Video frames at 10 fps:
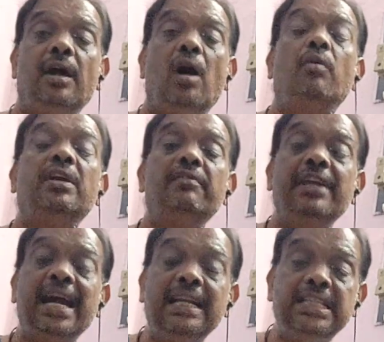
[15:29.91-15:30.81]
How can
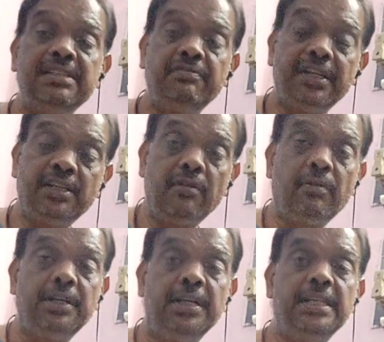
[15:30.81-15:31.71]
we add these vector
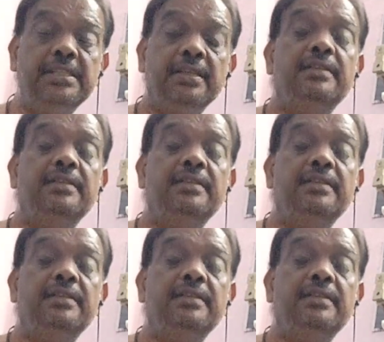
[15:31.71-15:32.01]
quantities?